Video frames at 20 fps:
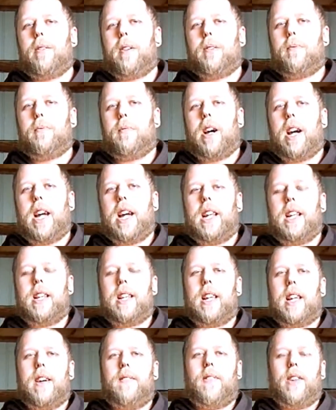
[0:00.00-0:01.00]
and white
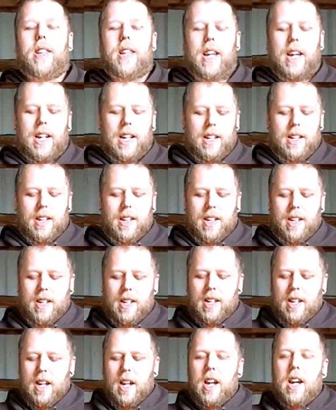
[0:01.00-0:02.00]
and everything, and
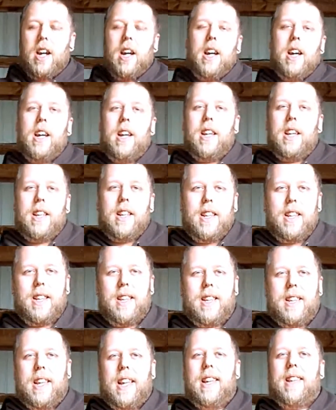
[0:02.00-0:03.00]

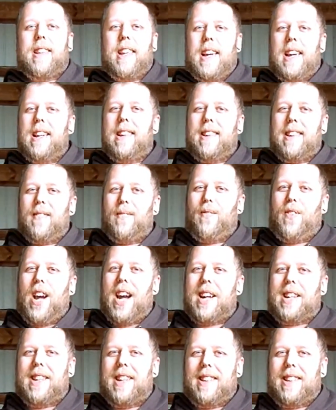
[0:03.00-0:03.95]
this is in fact the